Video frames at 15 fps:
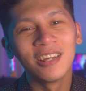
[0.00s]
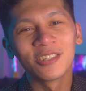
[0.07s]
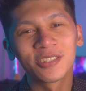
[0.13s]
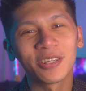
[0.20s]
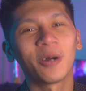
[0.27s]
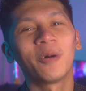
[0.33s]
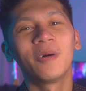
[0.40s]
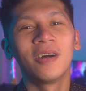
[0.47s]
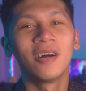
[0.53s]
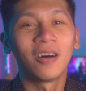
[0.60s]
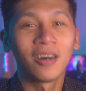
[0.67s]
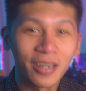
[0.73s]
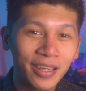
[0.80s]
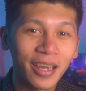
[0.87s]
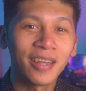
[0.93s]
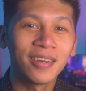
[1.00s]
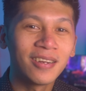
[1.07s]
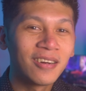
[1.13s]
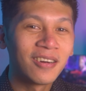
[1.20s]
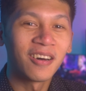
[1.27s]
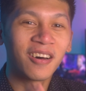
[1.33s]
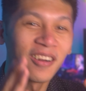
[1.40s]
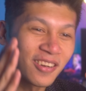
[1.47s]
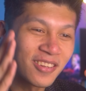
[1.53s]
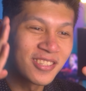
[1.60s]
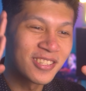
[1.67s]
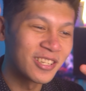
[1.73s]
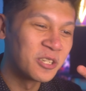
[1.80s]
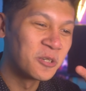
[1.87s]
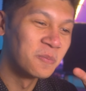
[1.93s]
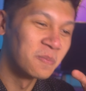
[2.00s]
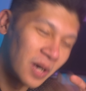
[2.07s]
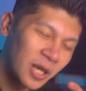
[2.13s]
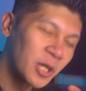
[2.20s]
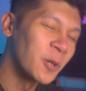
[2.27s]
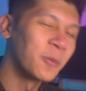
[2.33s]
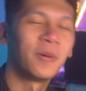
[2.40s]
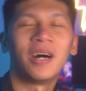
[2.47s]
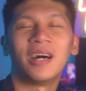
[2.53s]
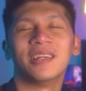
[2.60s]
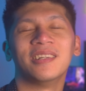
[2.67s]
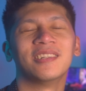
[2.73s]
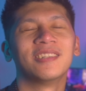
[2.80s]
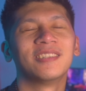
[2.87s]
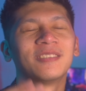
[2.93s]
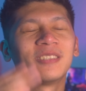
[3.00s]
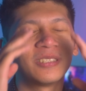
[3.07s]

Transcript: So again, honestly, monopod.